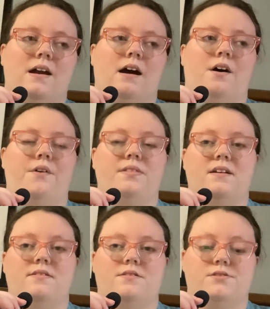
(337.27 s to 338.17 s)
on
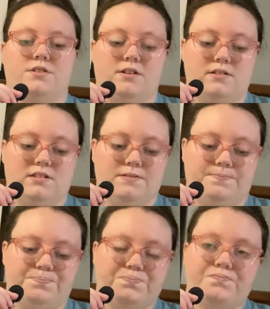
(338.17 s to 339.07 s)
the skirt.
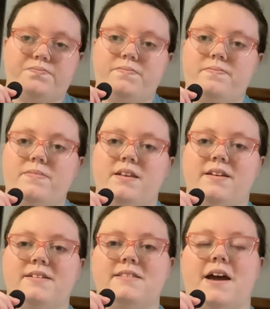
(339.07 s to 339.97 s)

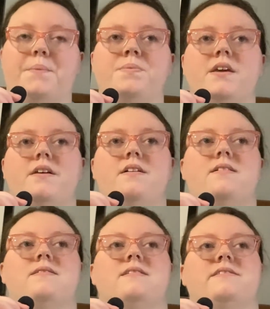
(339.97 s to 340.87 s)
Now,
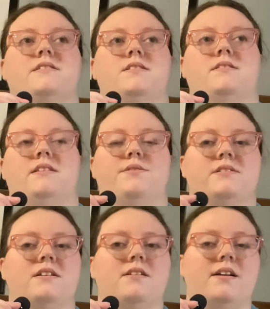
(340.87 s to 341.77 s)
there was
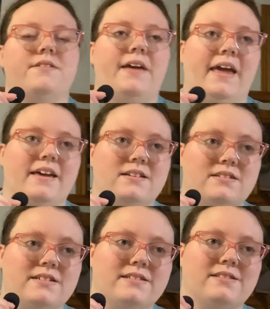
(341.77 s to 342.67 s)
a lot of
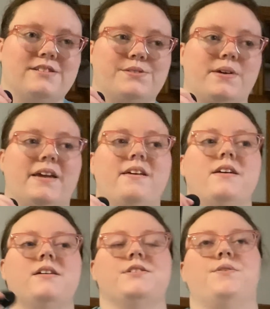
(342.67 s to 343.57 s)
hand doing,
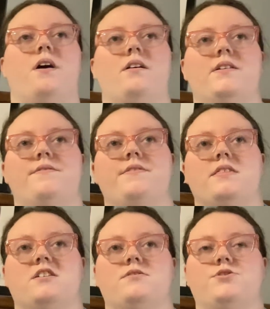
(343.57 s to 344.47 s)
so all of
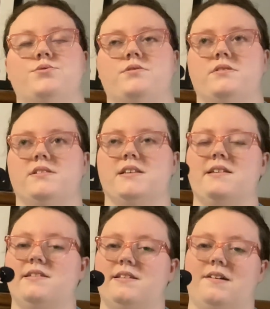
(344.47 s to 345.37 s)
the jewels
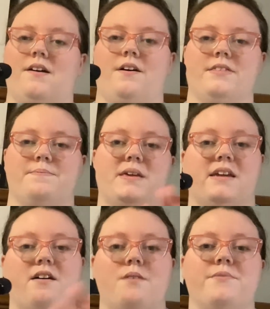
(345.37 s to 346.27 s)
on the
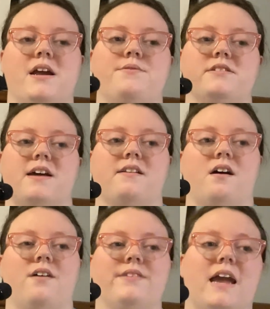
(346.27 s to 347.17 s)
pink ombre were done
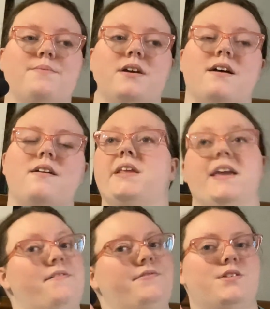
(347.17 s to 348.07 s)
off camera.
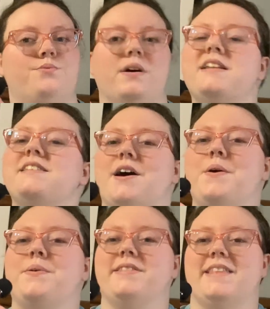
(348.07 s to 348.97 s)
If you want to know
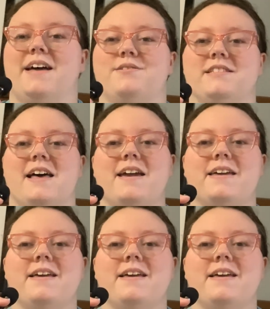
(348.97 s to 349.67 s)
what that was like,